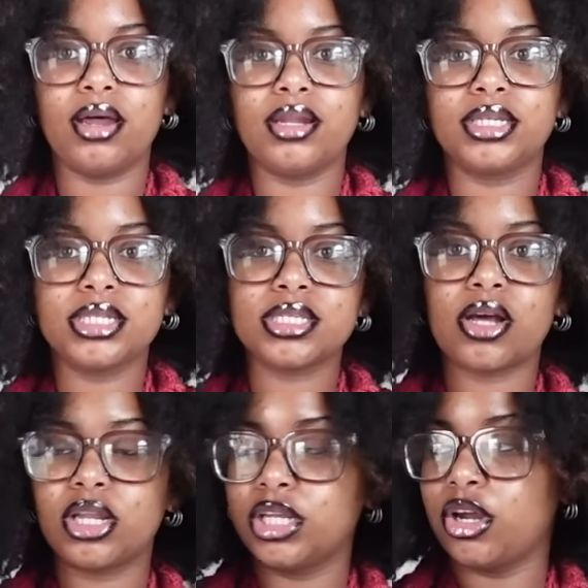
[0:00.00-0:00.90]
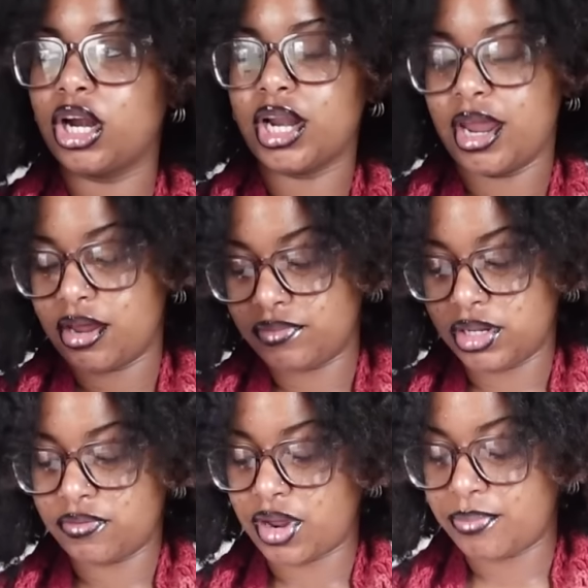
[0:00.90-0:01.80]
This is all the yarn I have
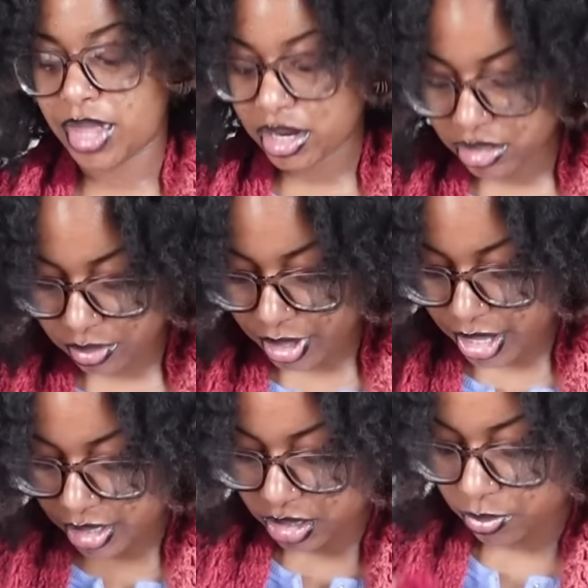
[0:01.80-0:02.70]
left. I'm not gonna buy any